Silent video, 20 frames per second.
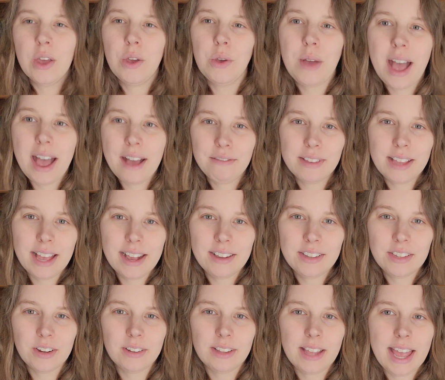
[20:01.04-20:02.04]
who have legs
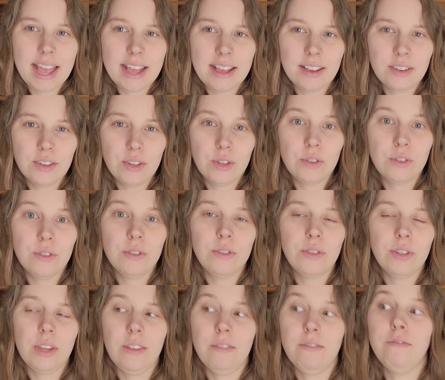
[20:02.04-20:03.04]
are like
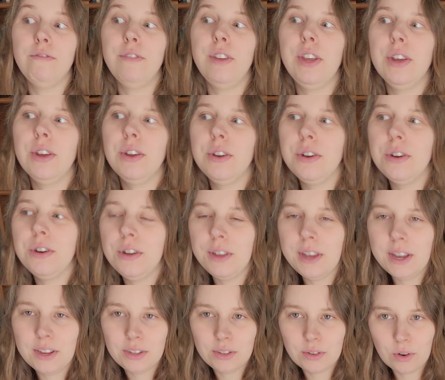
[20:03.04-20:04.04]

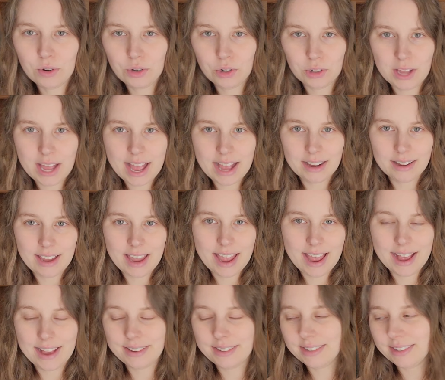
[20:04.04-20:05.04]
severely social
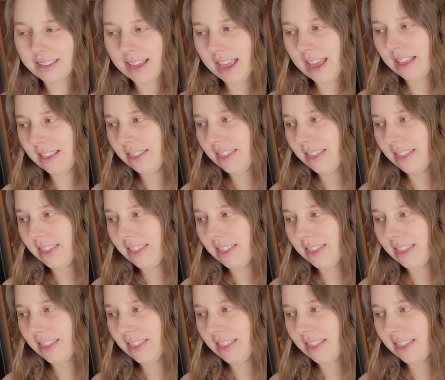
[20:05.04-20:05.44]
outcasts. Like